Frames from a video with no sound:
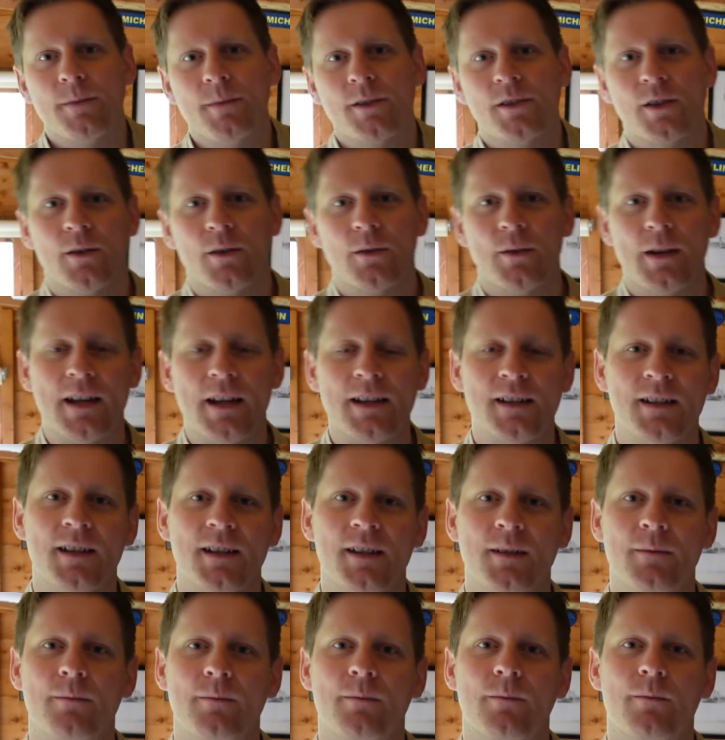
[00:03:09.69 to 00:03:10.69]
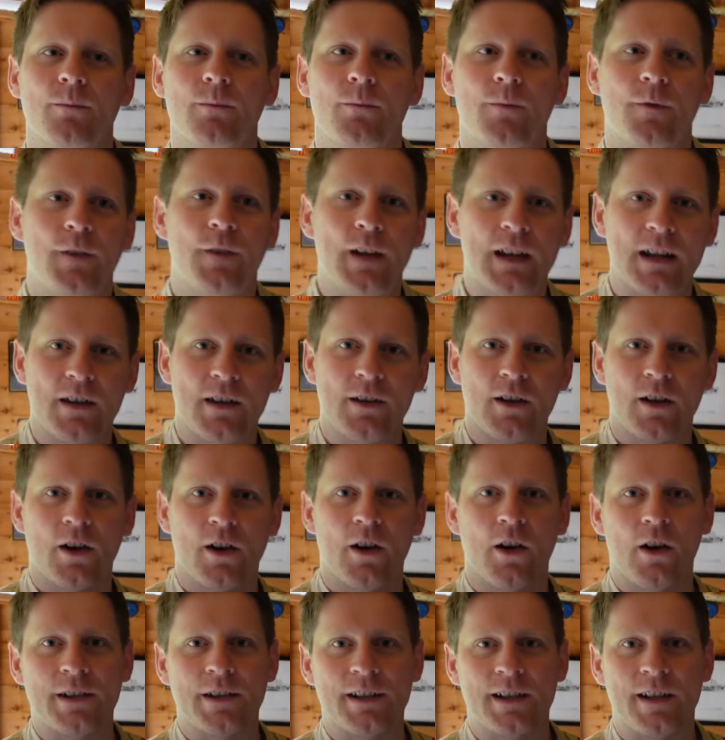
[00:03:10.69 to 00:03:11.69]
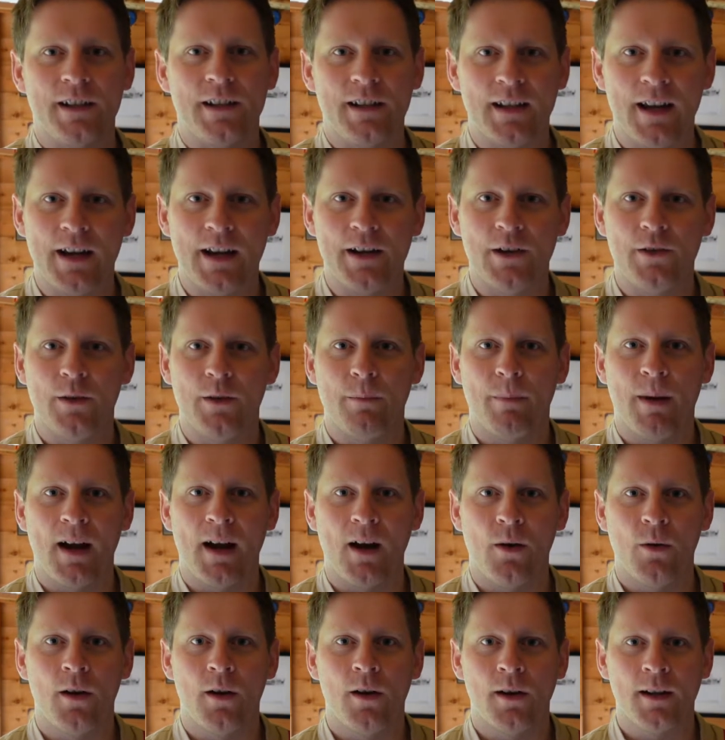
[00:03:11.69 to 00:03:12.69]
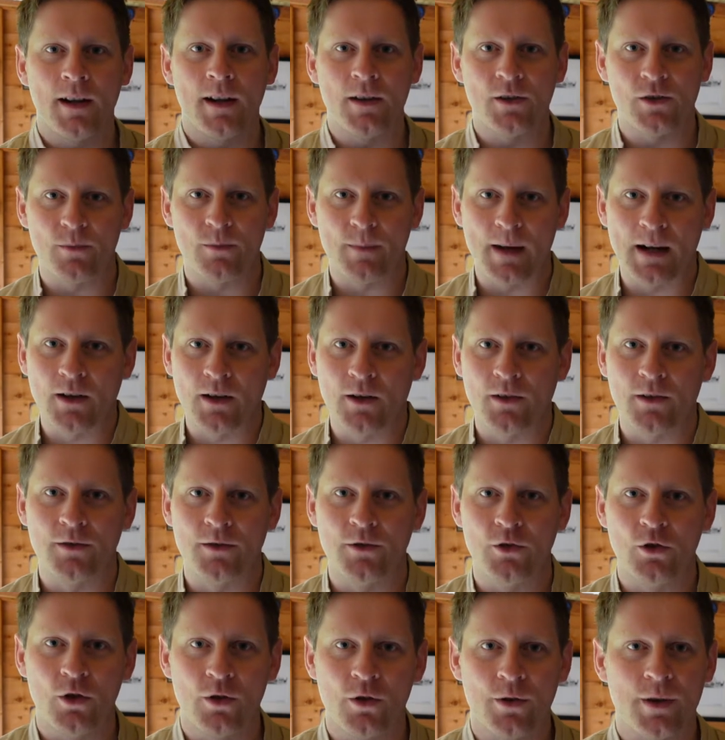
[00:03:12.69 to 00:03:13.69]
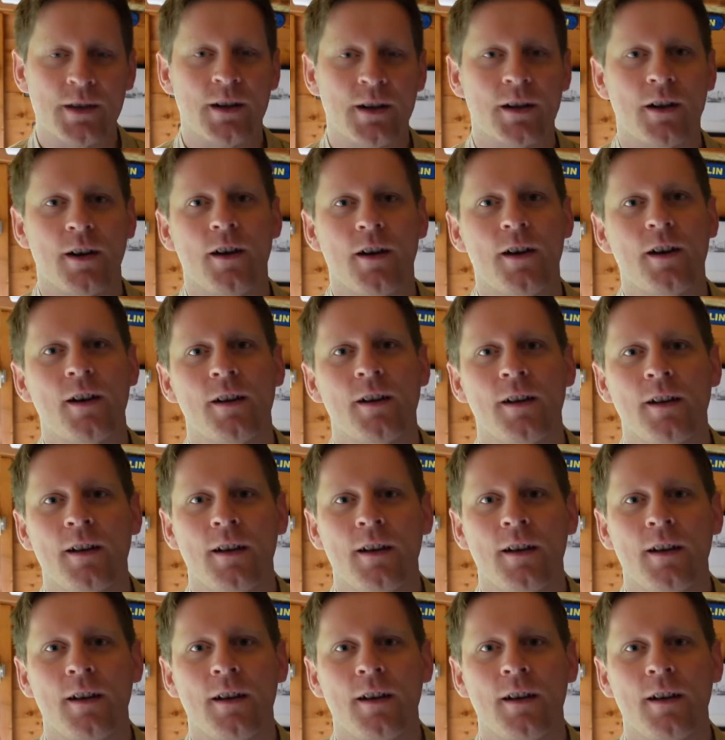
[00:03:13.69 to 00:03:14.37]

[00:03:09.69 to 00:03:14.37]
So is it flicking the kart in, getting on the power, getting some angle and yaw in the car?